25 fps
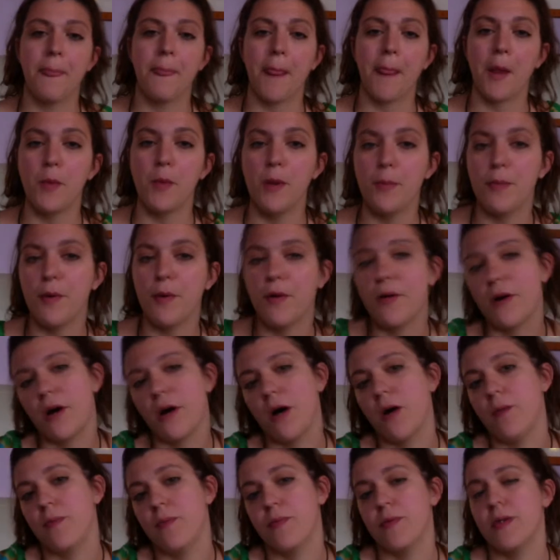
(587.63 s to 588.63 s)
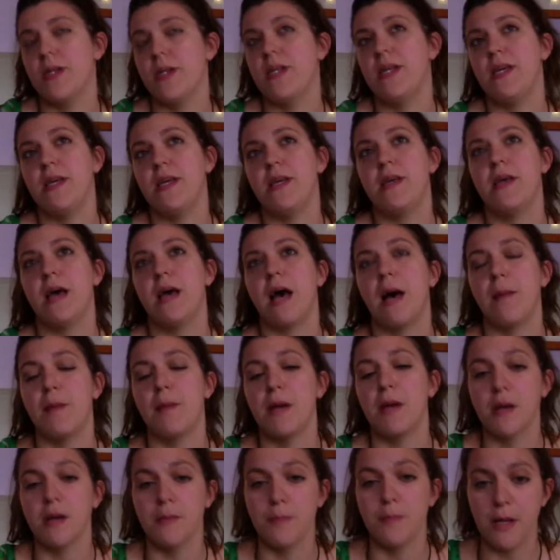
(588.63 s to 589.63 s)
we broke up really
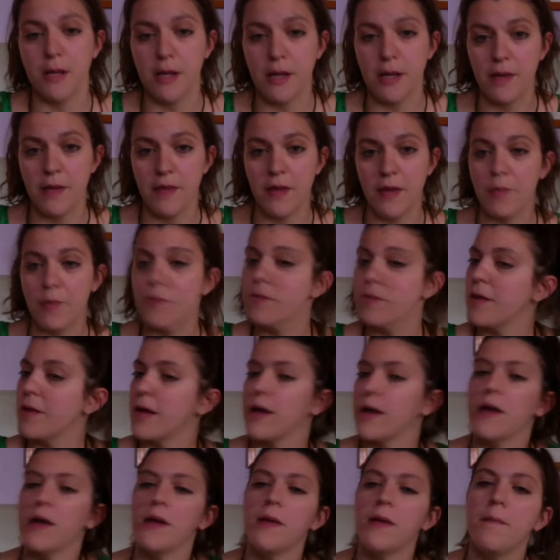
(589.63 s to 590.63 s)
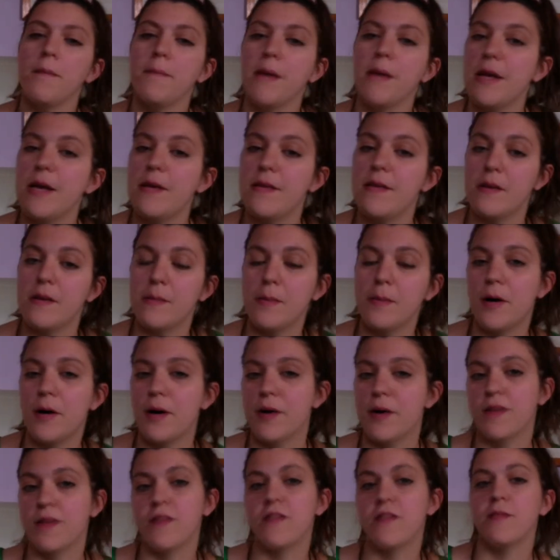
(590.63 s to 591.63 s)
amicably. They were like an amazing
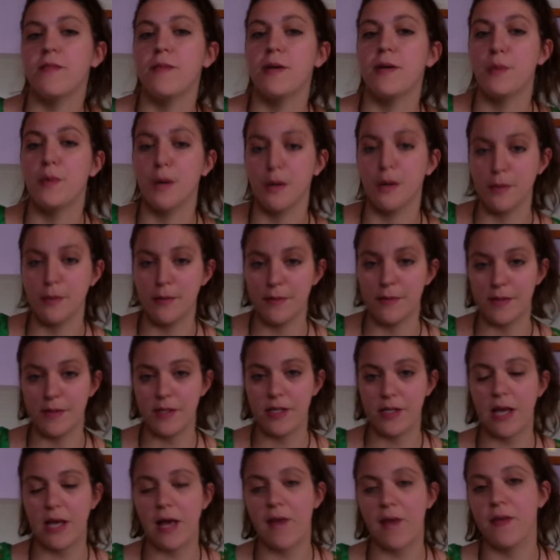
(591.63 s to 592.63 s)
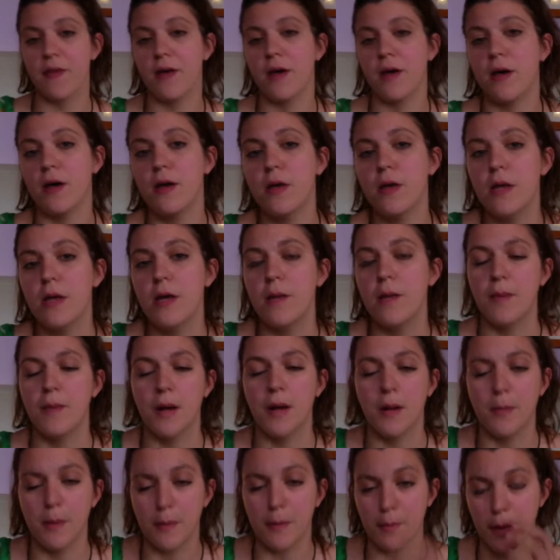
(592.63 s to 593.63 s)
partner for me while we were together,
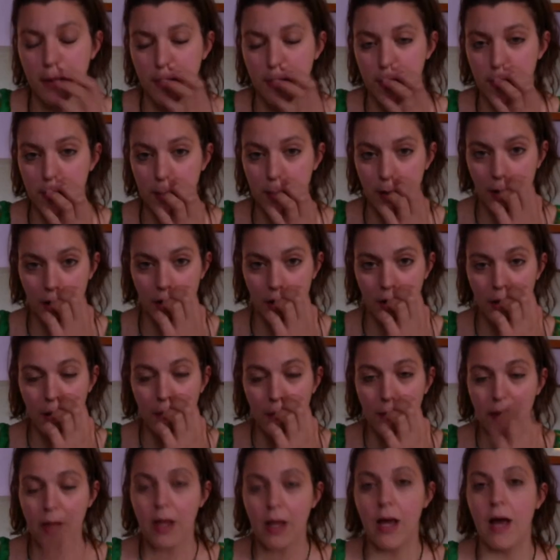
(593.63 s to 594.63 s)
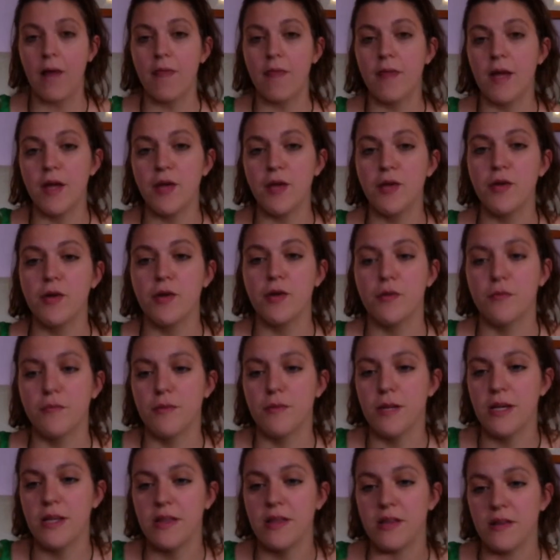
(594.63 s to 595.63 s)
blah, blah, blah, blah, blah. And then you can
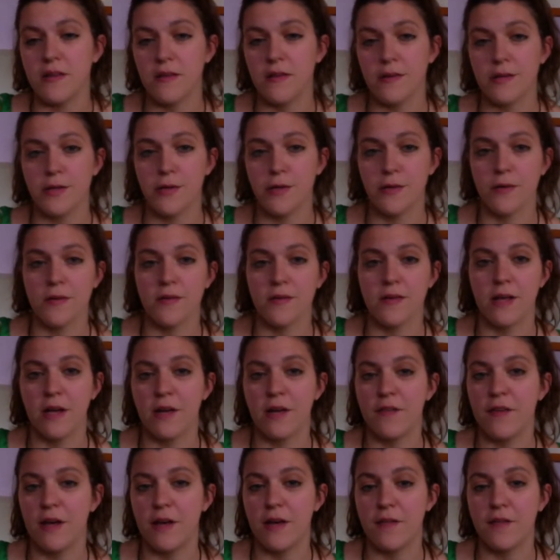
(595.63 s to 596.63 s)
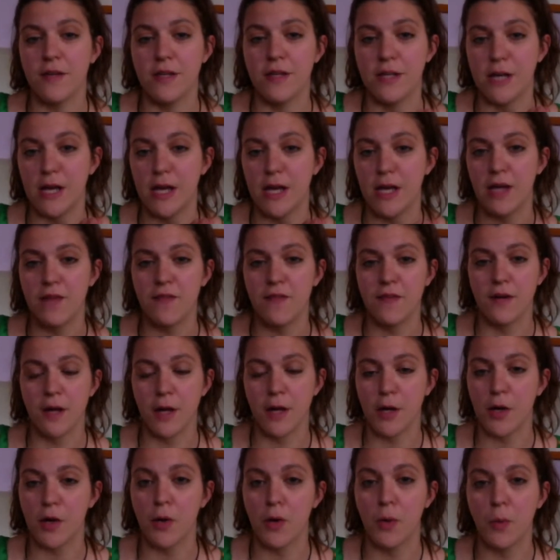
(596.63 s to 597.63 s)
read this to yourself every day for
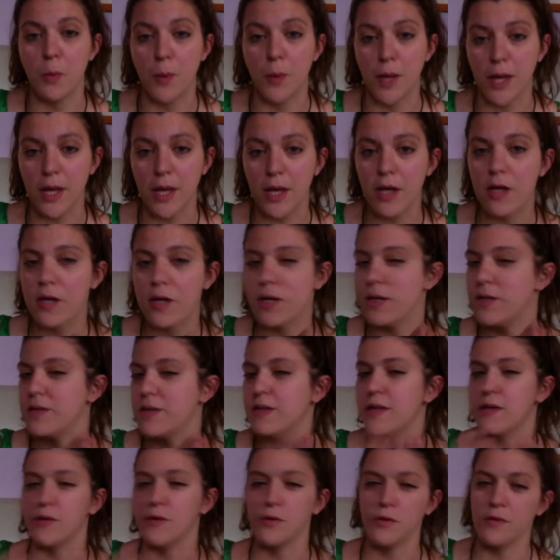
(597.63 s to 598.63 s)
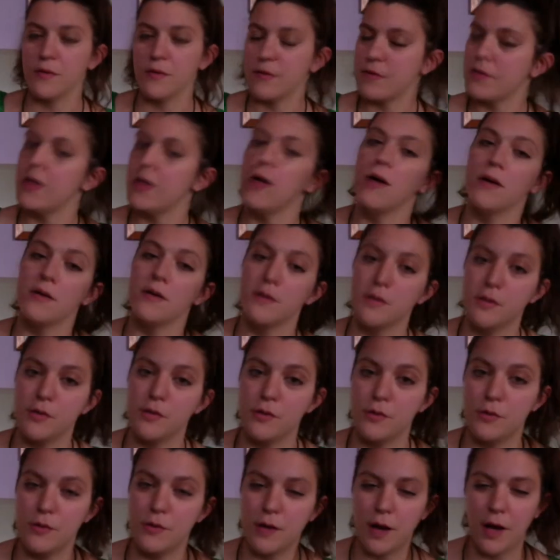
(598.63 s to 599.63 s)
like a week until you start
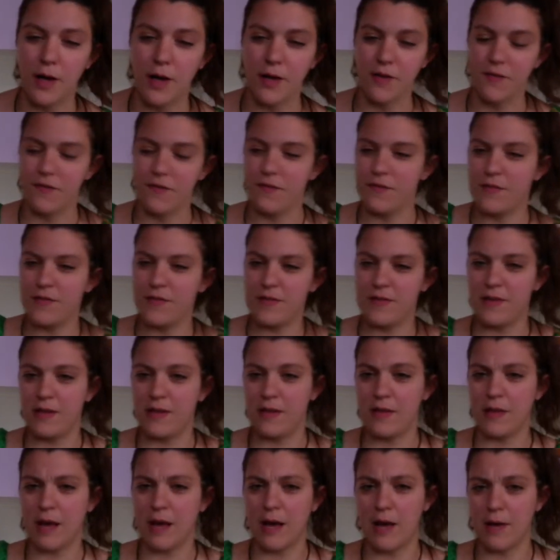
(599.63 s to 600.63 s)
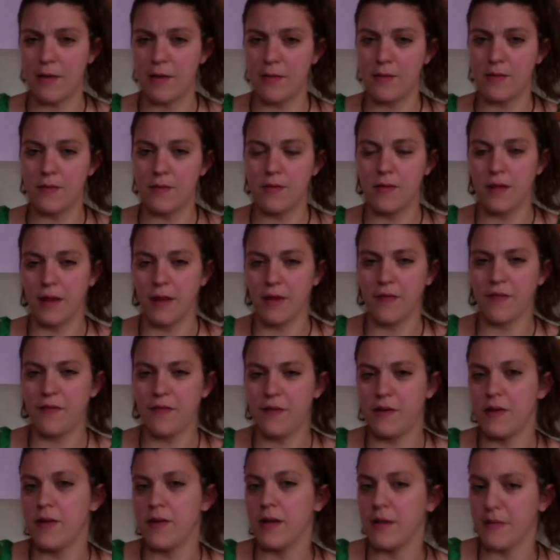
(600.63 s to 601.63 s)
to kind of see that, like
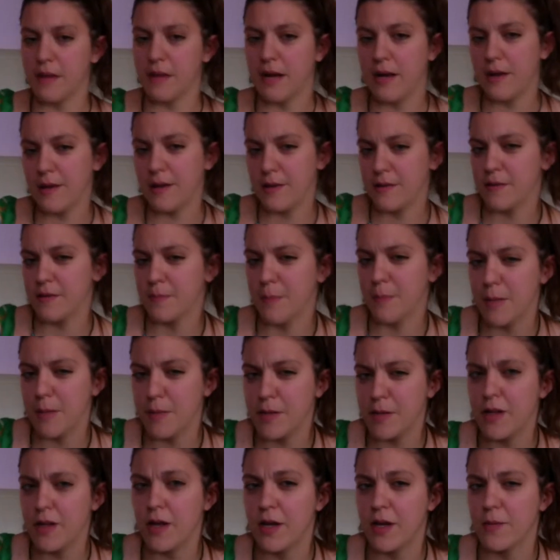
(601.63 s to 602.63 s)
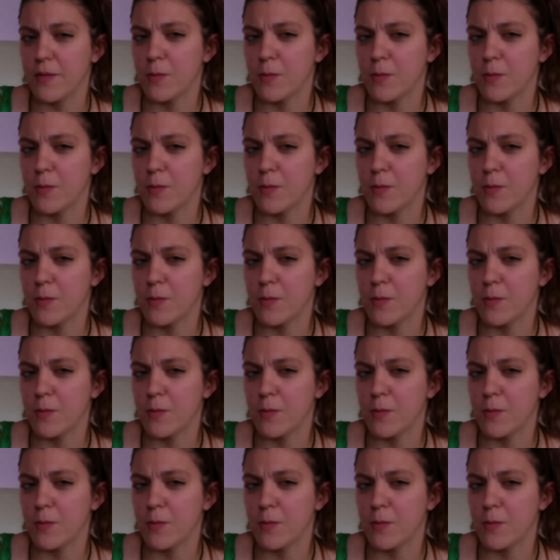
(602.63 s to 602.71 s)
feel like that is maybe like